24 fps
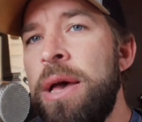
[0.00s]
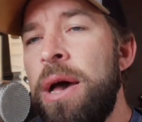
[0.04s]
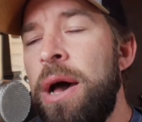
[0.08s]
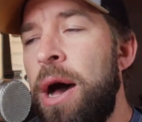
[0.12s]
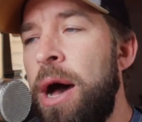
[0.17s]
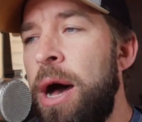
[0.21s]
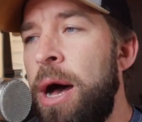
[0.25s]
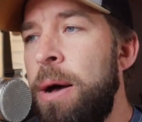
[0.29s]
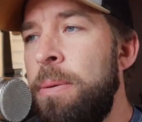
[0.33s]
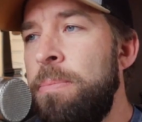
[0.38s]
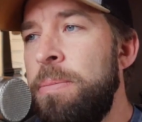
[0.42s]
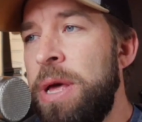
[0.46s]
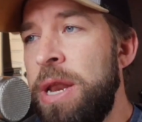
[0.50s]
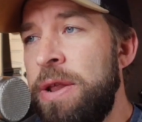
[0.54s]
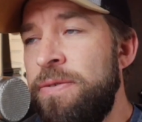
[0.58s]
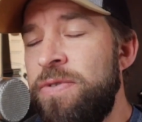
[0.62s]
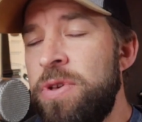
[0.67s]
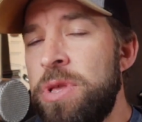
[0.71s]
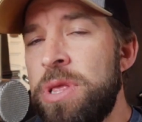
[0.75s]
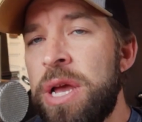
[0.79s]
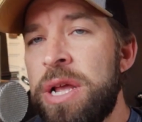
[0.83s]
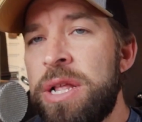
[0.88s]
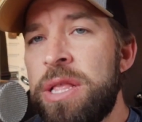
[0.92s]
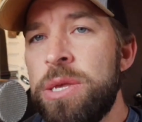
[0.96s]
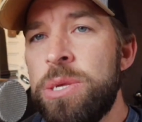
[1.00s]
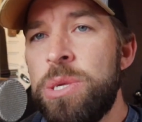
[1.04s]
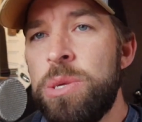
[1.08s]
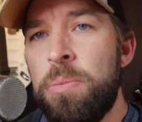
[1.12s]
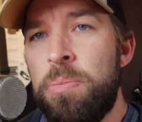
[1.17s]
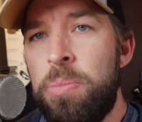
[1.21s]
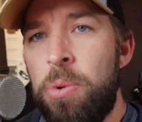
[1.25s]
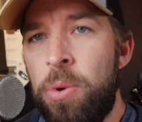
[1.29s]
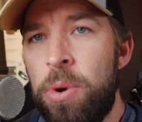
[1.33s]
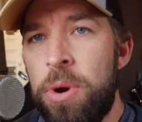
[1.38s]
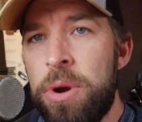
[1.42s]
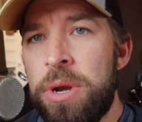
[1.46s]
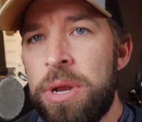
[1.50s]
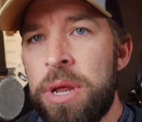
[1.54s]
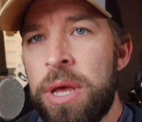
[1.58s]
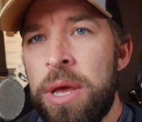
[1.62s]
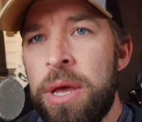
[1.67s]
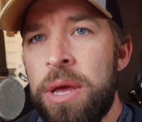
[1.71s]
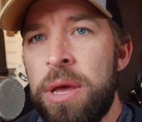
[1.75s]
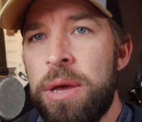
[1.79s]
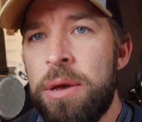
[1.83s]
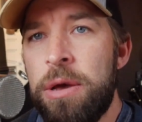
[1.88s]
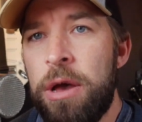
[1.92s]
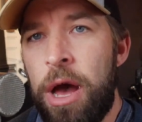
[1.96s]
Um, and if you'd like to support
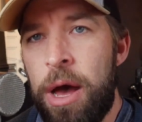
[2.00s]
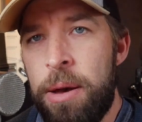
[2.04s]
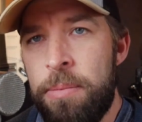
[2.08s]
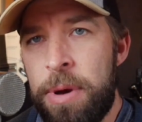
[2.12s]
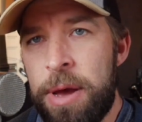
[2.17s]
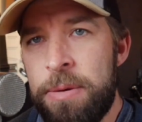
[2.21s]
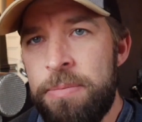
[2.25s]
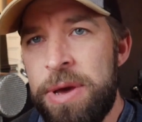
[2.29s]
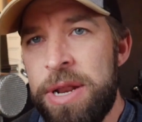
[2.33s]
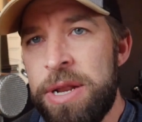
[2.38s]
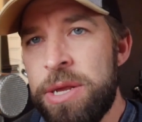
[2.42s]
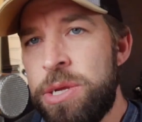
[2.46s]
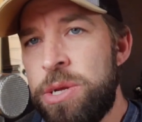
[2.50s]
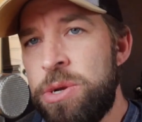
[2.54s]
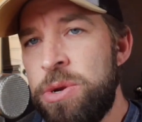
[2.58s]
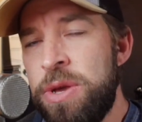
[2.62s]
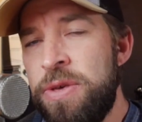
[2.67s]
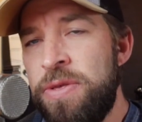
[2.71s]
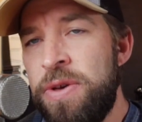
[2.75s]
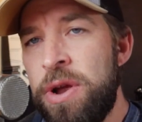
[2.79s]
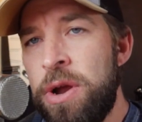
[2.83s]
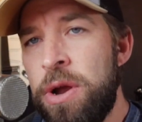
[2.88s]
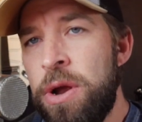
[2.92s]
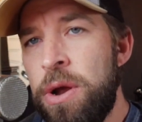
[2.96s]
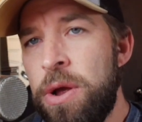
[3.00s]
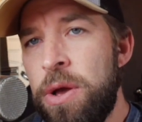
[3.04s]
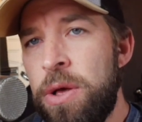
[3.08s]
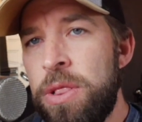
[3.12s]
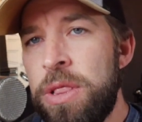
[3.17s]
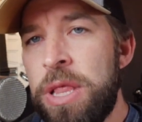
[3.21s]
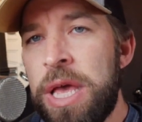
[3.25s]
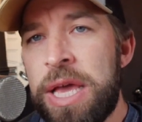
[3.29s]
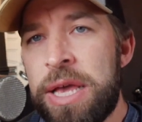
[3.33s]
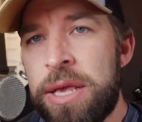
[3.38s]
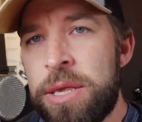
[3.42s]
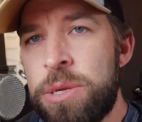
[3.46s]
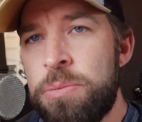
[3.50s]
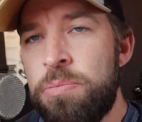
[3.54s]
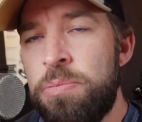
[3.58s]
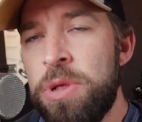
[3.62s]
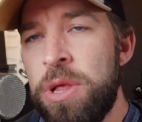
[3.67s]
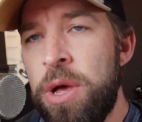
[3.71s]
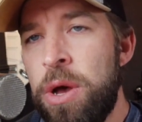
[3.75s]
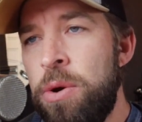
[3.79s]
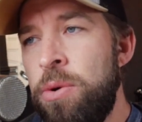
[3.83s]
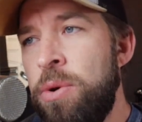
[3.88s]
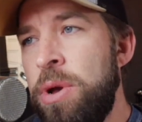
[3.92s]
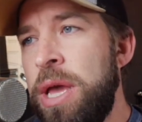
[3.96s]
uh, my ministry, there are links
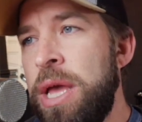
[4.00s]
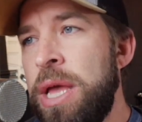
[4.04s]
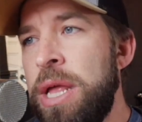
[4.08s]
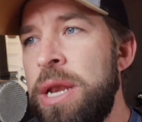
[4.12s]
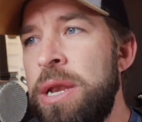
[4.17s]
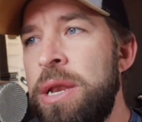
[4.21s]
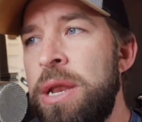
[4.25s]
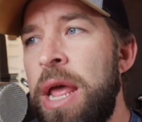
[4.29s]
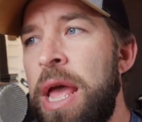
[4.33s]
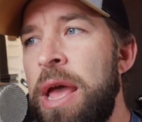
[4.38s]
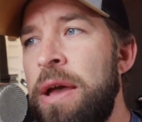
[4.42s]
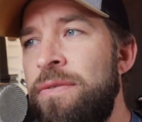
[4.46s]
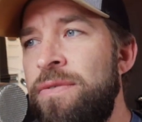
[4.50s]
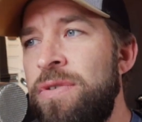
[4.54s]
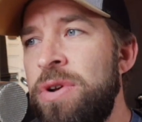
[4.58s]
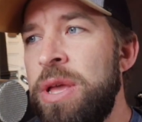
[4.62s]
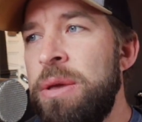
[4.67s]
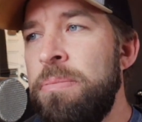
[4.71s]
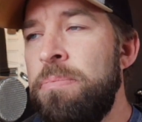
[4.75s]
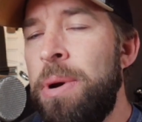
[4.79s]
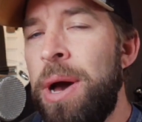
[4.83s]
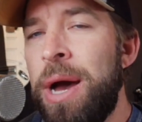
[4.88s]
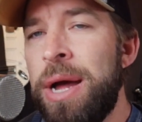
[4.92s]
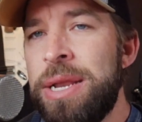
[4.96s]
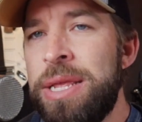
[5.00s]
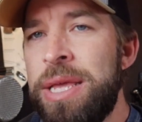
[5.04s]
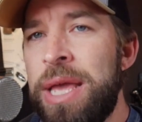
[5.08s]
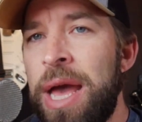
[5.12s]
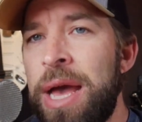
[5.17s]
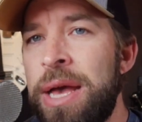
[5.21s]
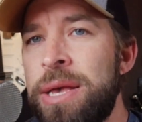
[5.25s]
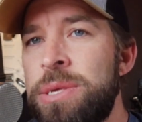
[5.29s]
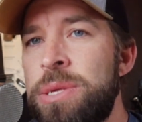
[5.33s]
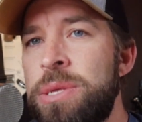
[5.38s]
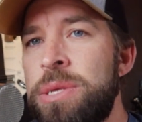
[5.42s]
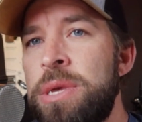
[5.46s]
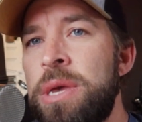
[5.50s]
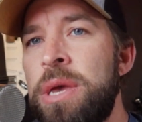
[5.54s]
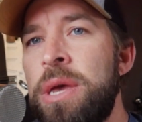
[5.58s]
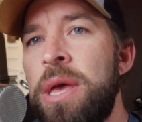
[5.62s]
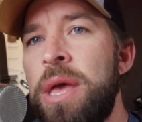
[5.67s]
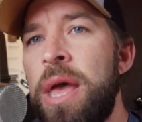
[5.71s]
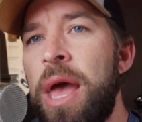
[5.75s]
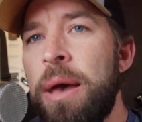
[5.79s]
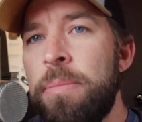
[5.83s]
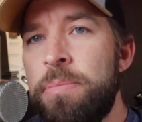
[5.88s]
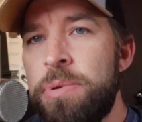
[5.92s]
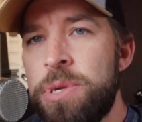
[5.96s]
below in every podcast
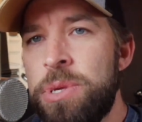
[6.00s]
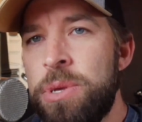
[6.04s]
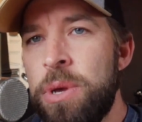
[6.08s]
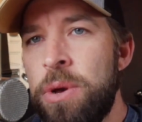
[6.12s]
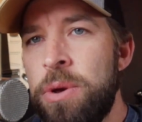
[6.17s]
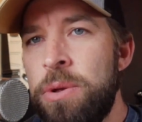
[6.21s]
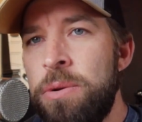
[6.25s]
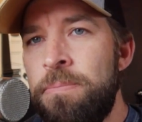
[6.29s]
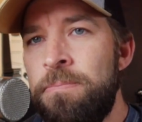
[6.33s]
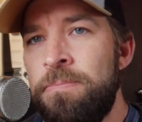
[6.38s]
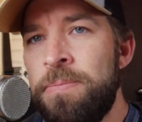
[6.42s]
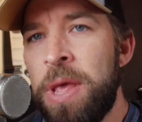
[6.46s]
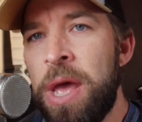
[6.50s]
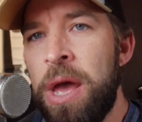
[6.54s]
episode.